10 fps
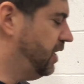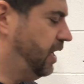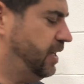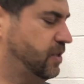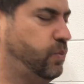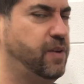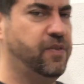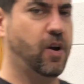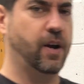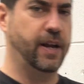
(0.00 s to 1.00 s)
done is we've
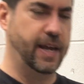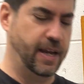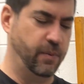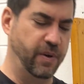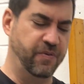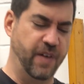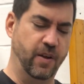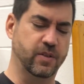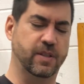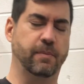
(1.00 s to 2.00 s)
gone ahead and we
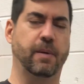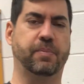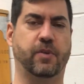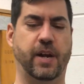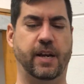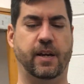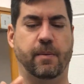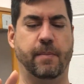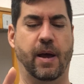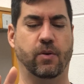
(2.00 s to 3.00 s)
found some
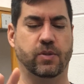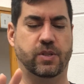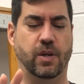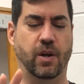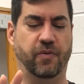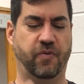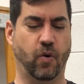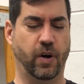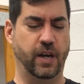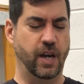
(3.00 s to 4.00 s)
upgraded mounts
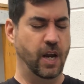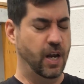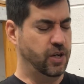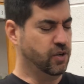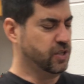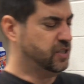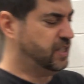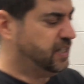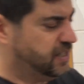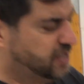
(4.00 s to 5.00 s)
for it. You can
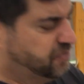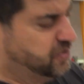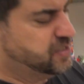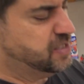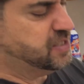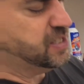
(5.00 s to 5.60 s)
see the difference in